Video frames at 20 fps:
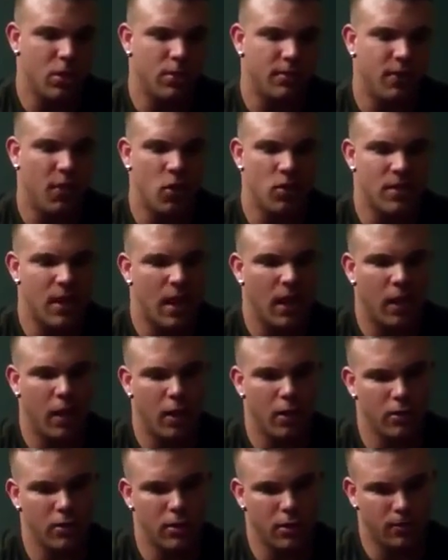as far as that
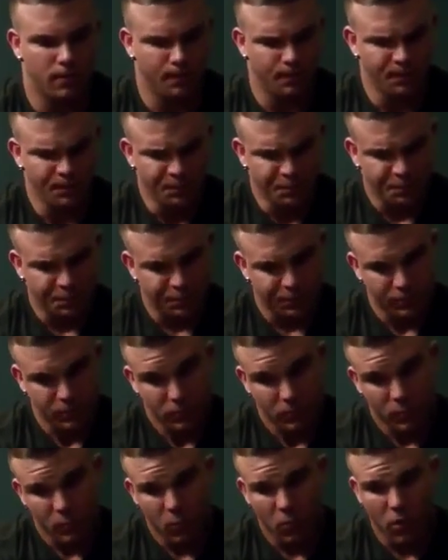goes,
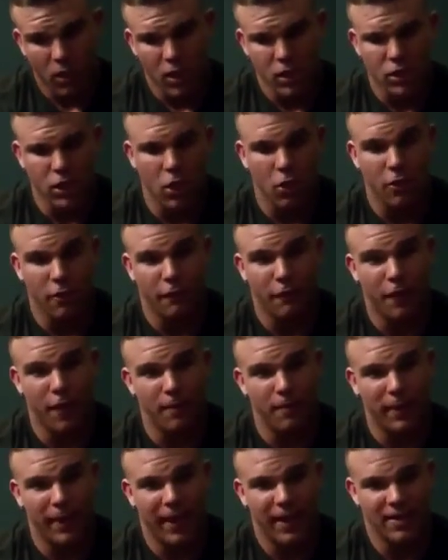so the
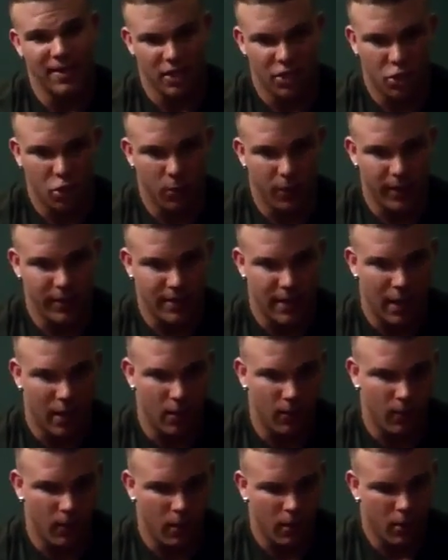fun begins at 2 weeks
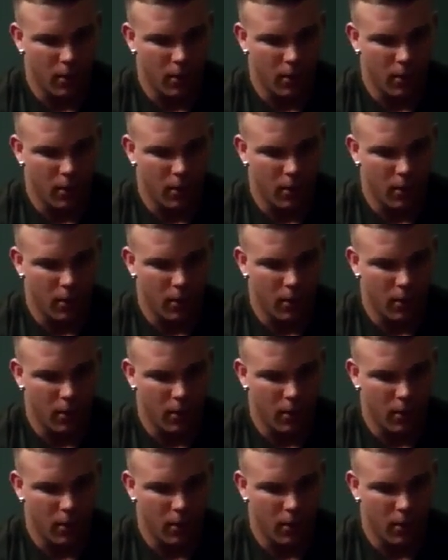out.